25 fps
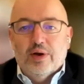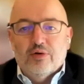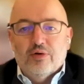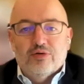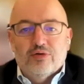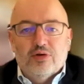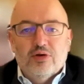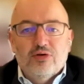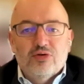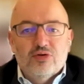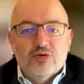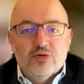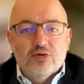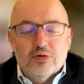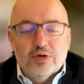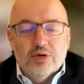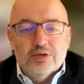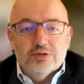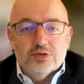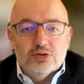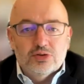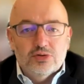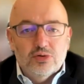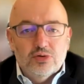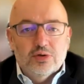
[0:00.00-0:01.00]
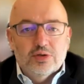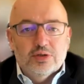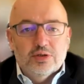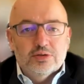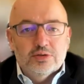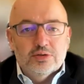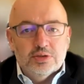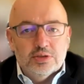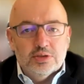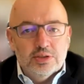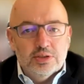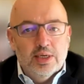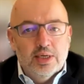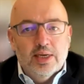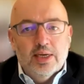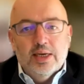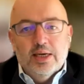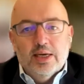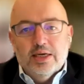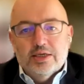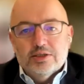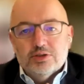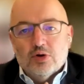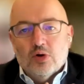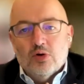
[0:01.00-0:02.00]
of healthy soil, soils
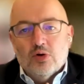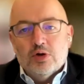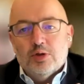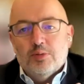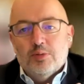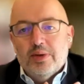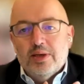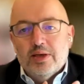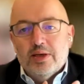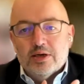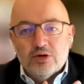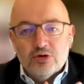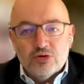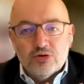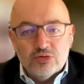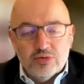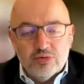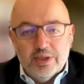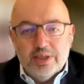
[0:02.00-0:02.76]
is going to be a